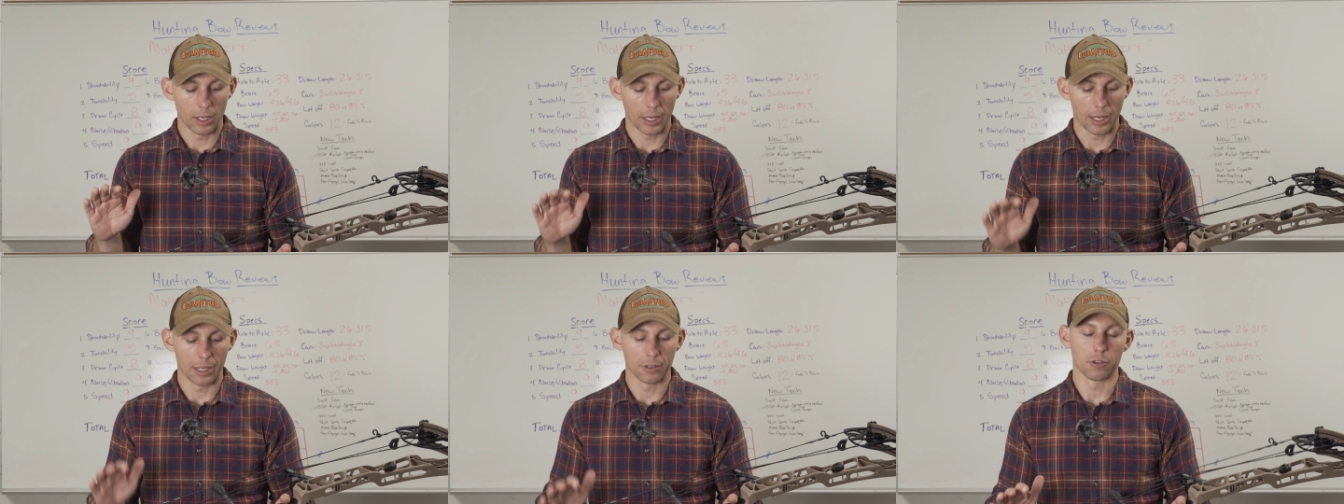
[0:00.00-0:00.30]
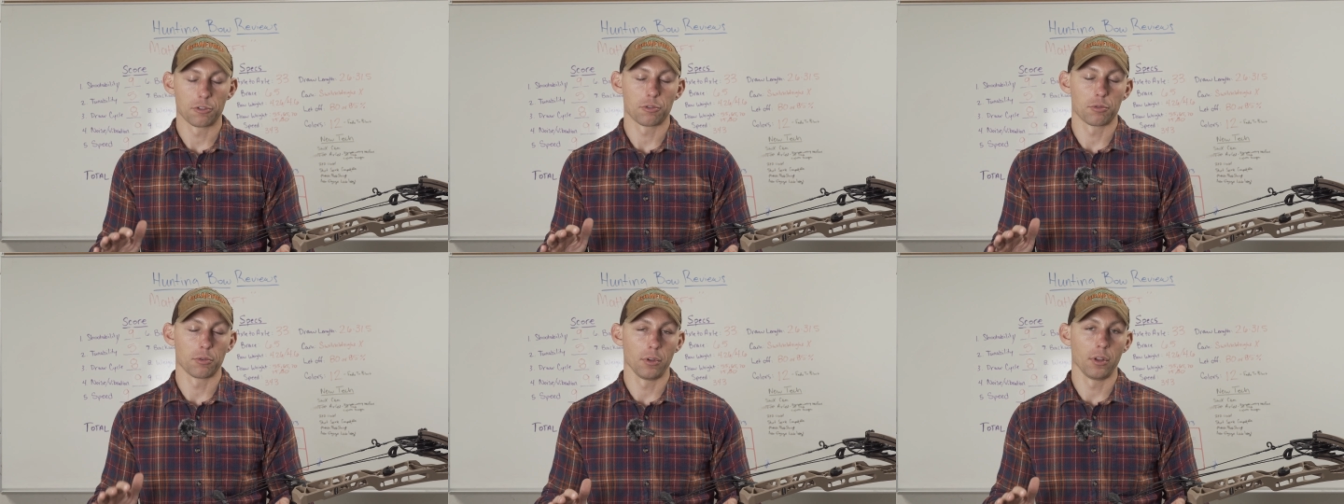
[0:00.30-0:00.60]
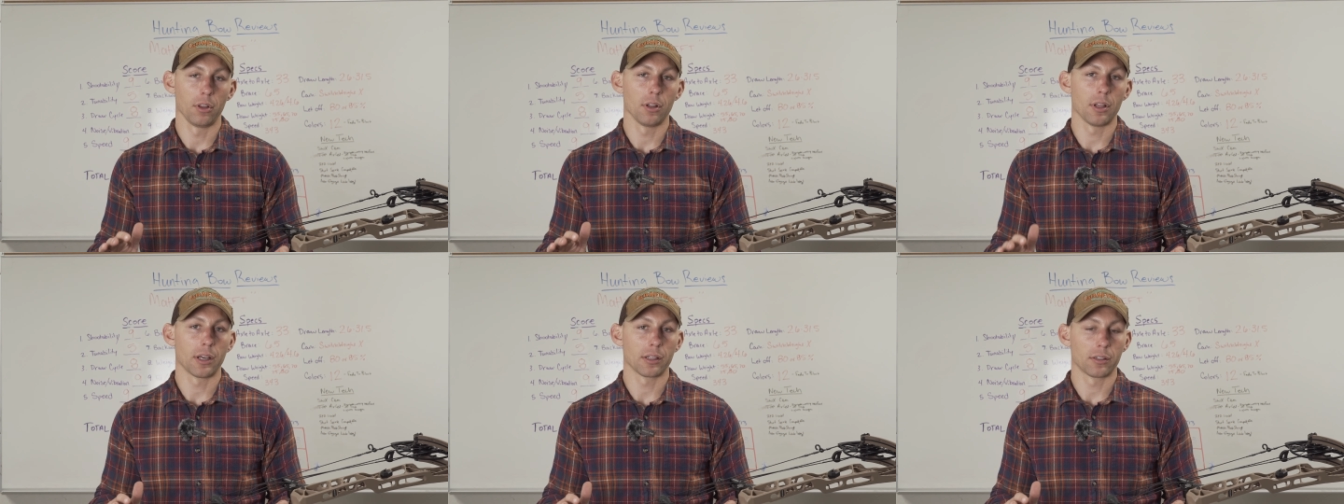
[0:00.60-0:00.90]
I just
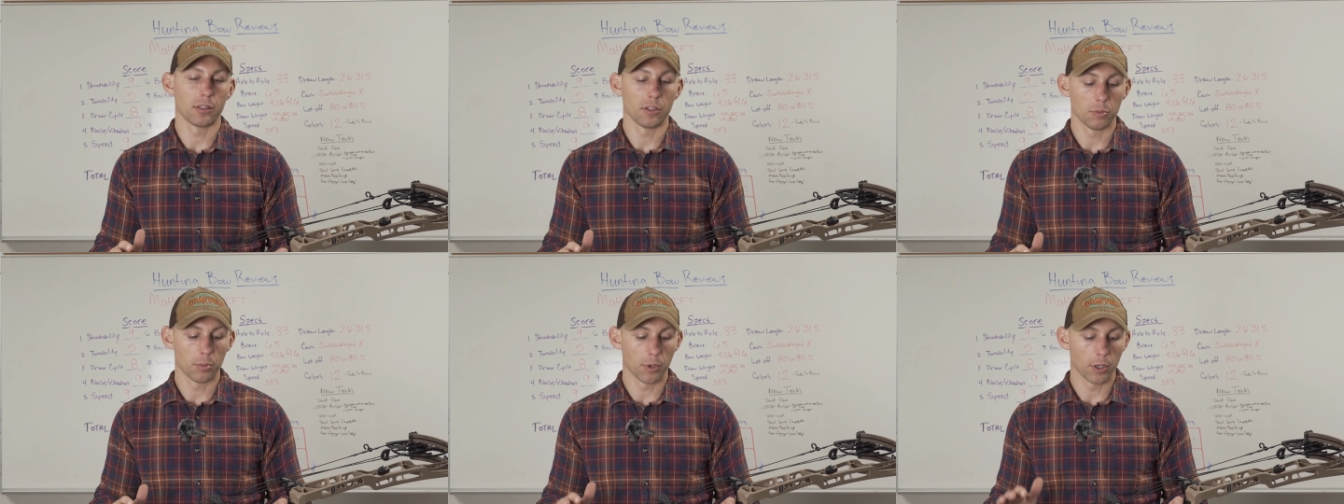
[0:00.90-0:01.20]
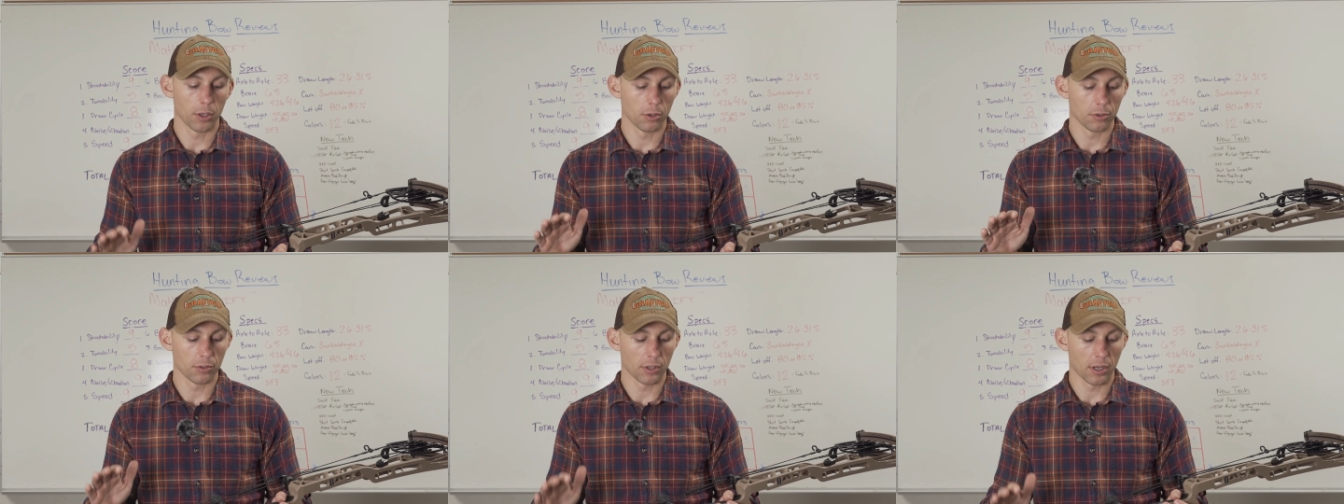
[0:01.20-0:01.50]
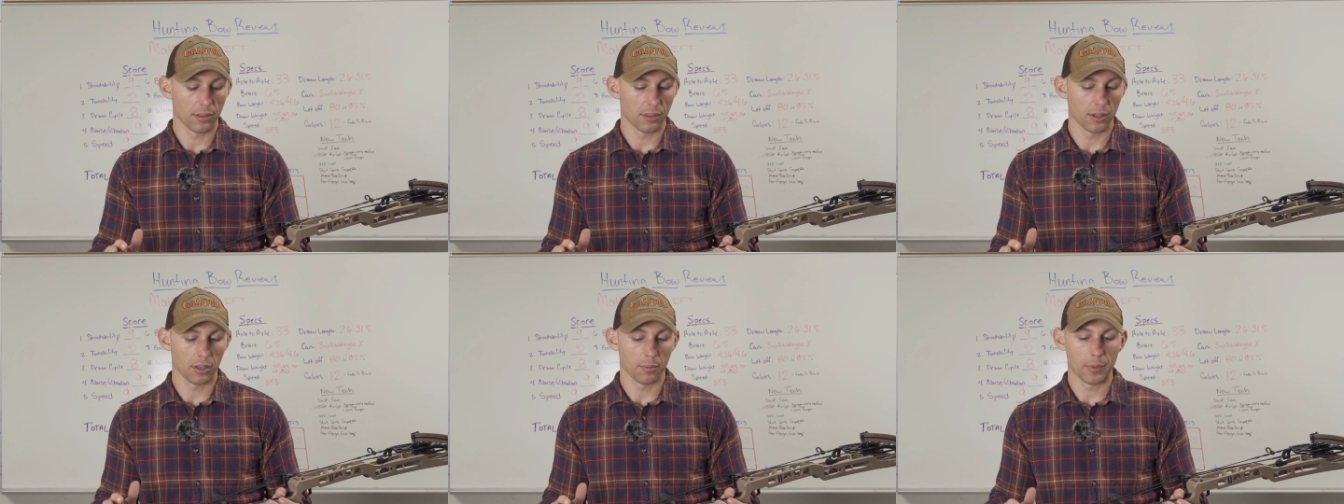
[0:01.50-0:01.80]
really like these bows, and
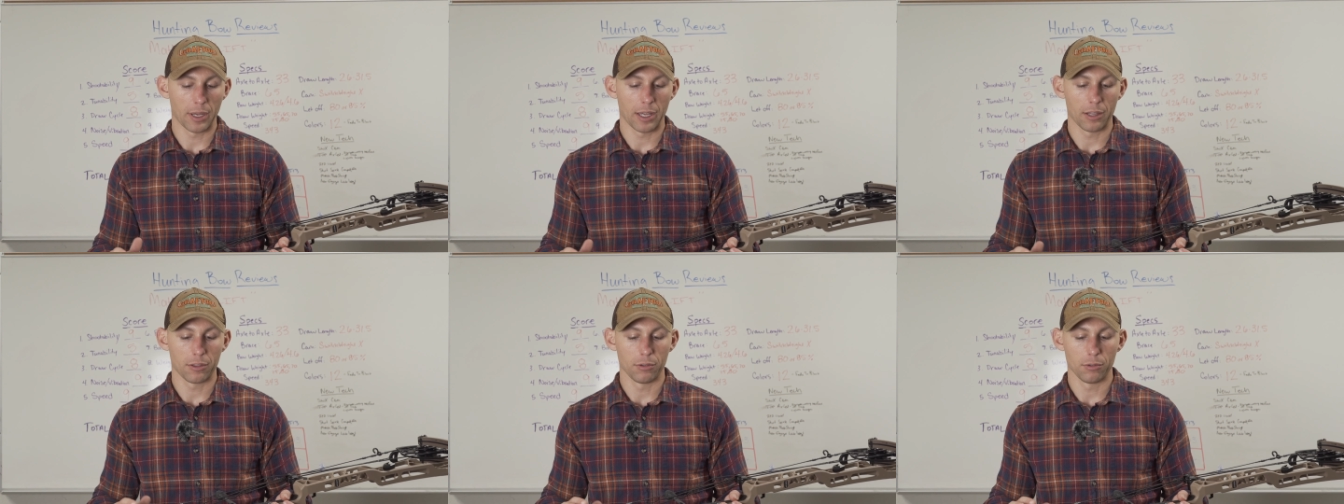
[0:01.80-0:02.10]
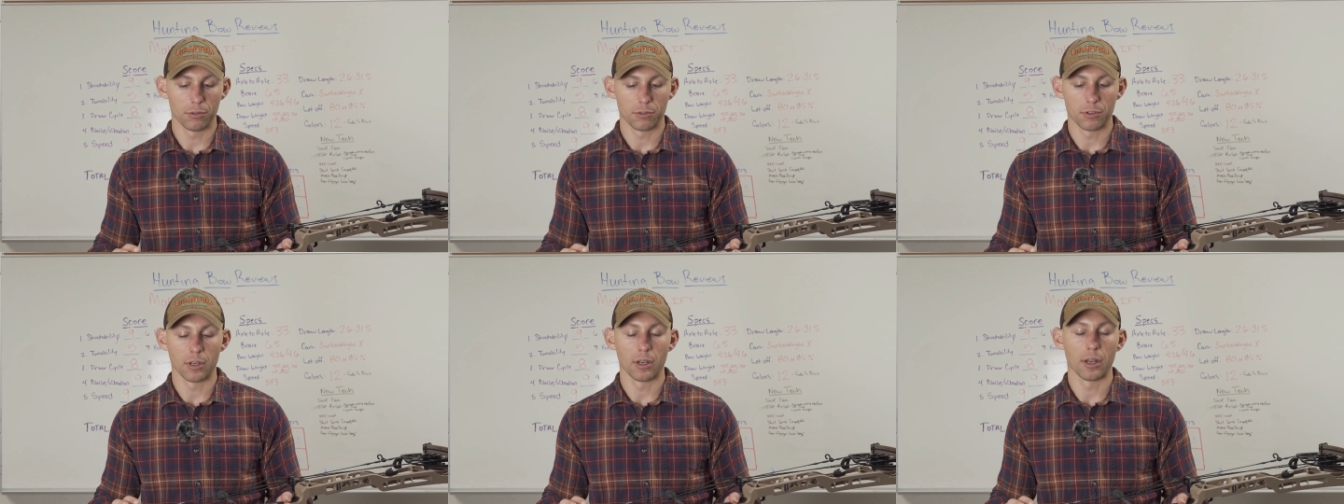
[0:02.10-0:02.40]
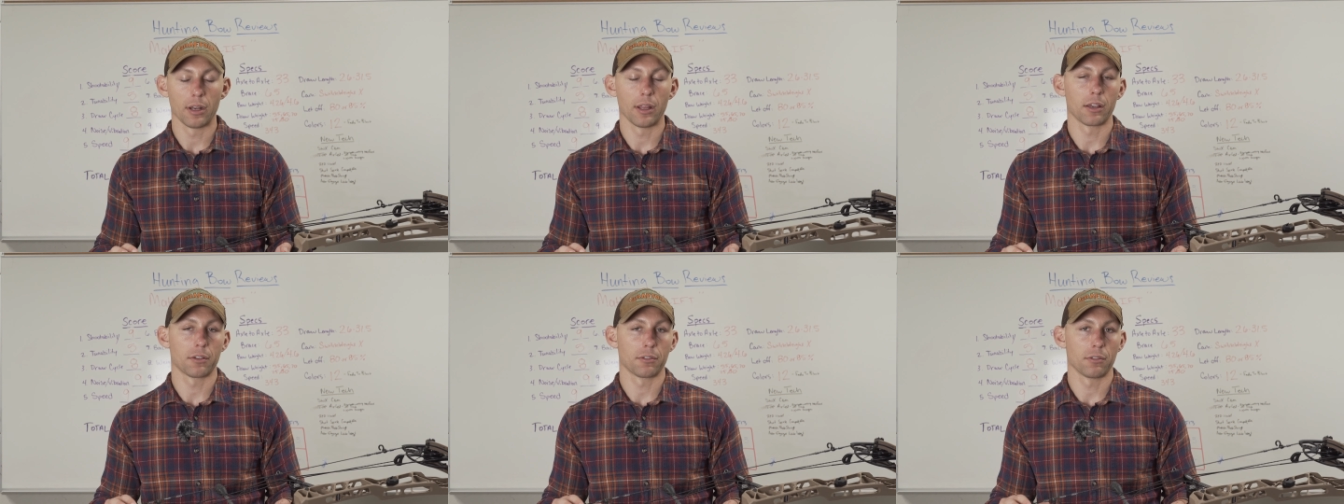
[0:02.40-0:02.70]
I think Mathews did
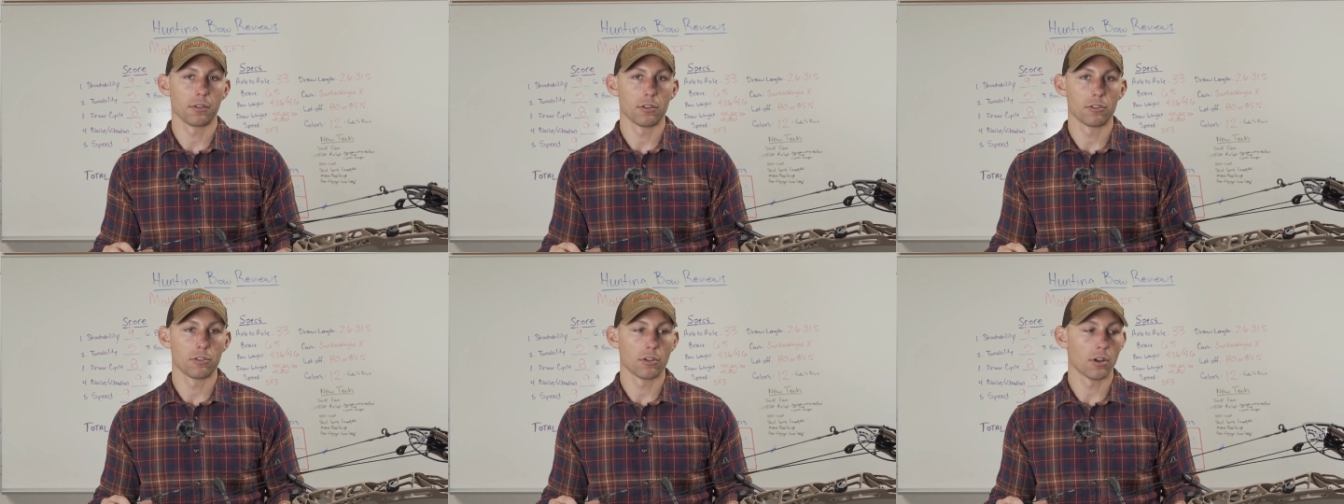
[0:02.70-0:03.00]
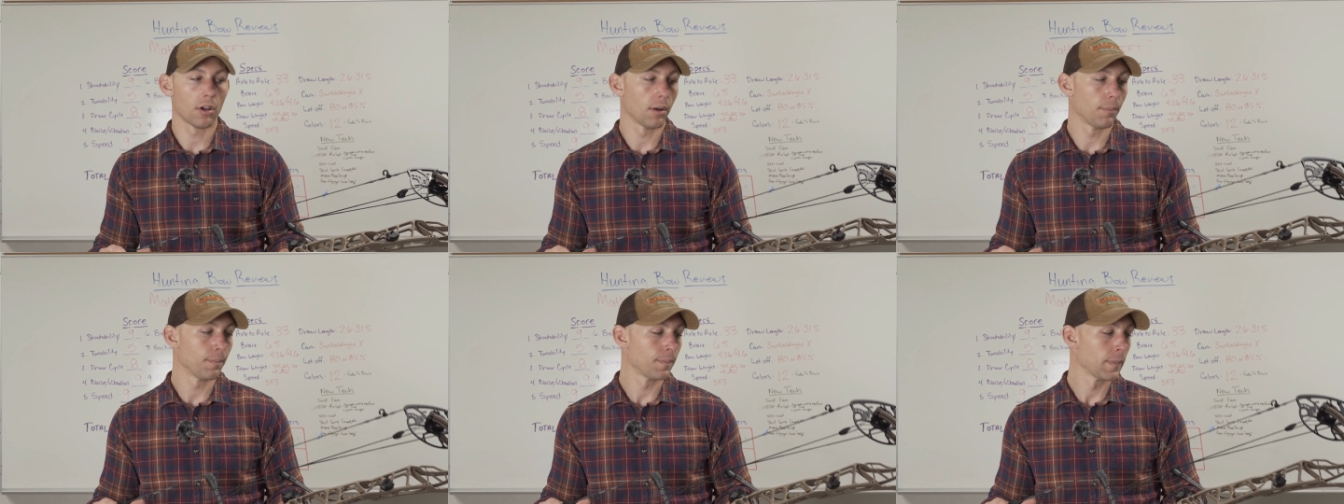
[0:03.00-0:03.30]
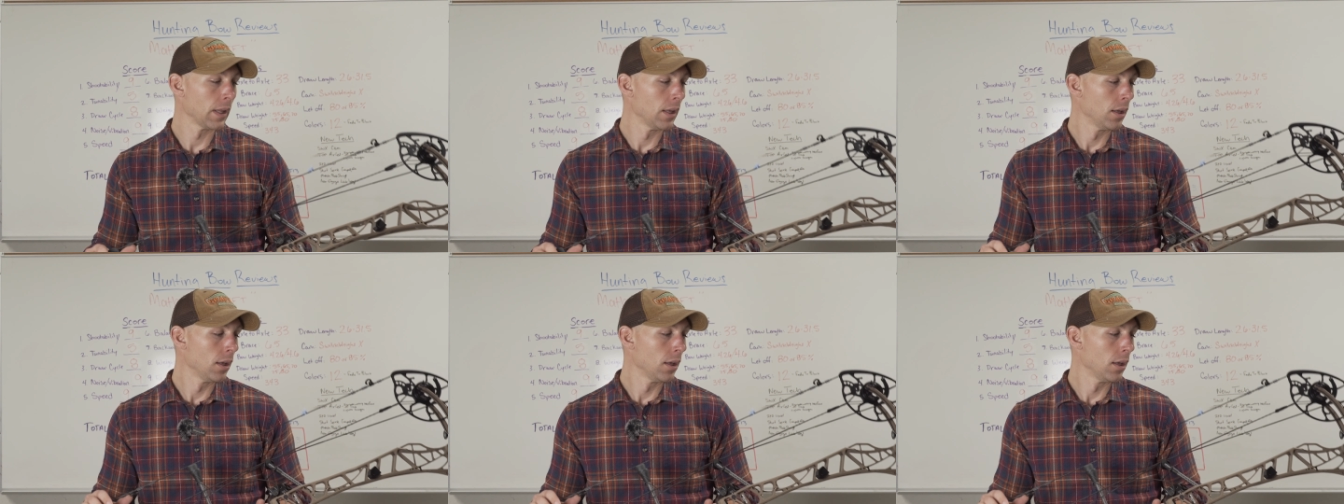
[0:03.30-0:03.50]
an excellent job.